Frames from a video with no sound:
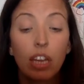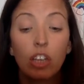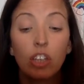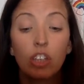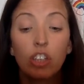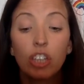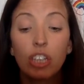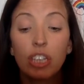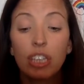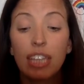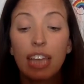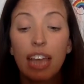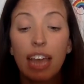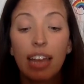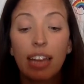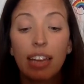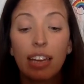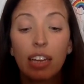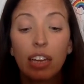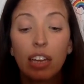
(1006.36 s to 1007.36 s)
Just
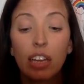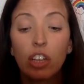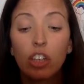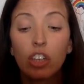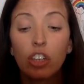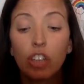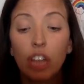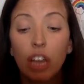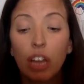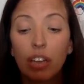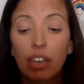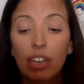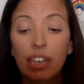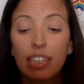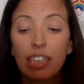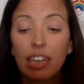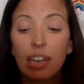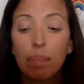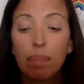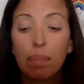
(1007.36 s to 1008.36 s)
then, Sheldon
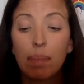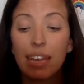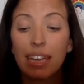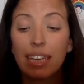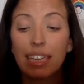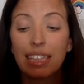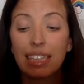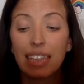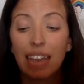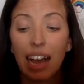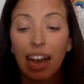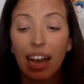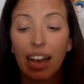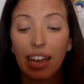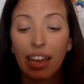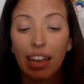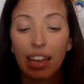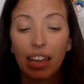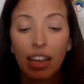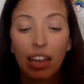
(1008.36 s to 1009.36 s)
did a big
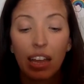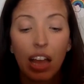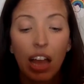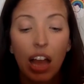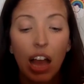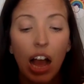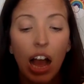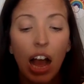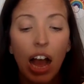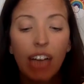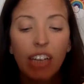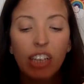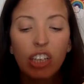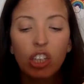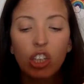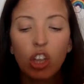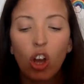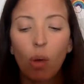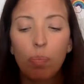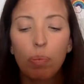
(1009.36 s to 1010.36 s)
sigh. "I
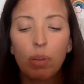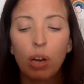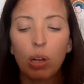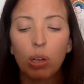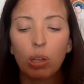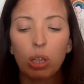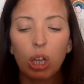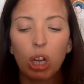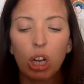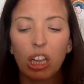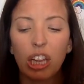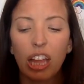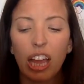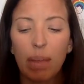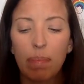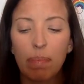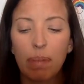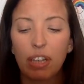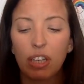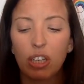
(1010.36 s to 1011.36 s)
just hope you don't look
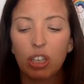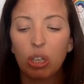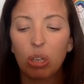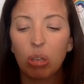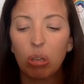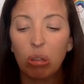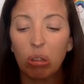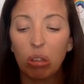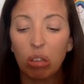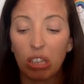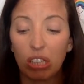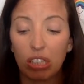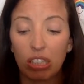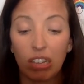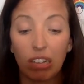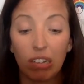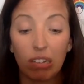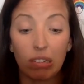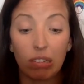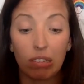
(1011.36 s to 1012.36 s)
like my toothless
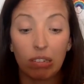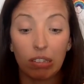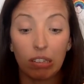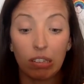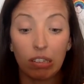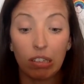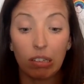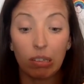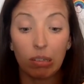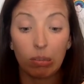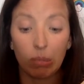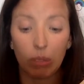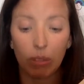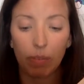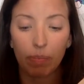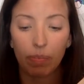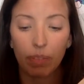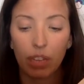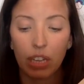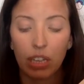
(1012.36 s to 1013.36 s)
Uncle Lou,"
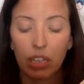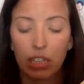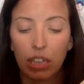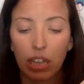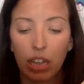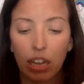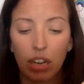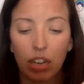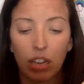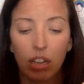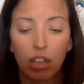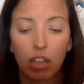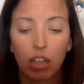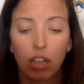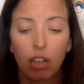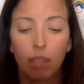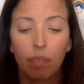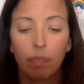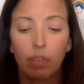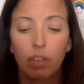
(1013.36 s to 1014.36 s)
he said.
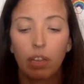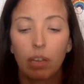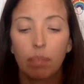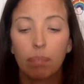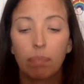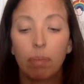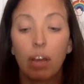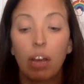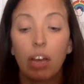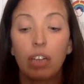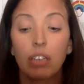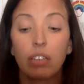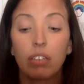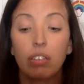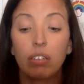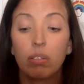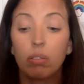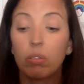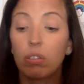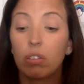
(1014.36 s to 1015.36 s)
My
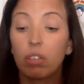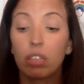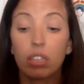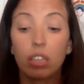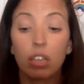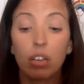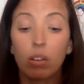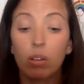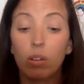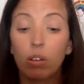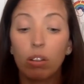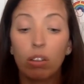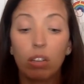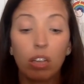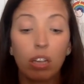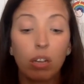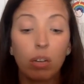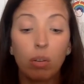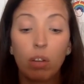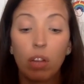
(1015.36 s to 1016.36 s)
toothless Uncle
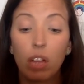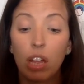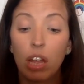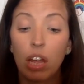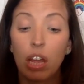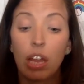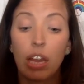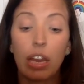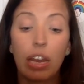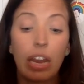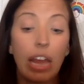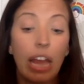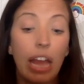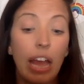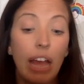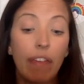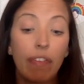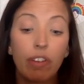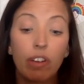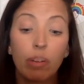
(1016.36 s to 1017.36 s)
Lou
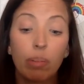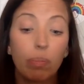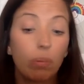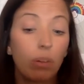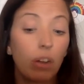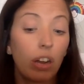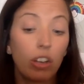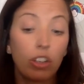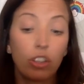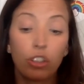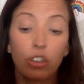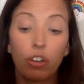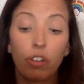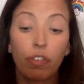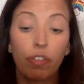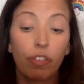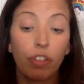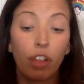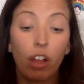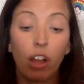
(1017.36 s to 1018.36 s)
never brushed or
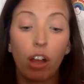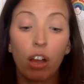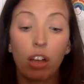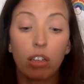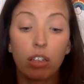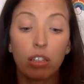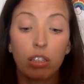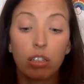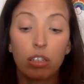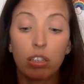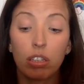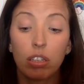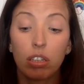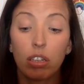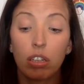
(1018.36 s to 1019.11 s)
flossed,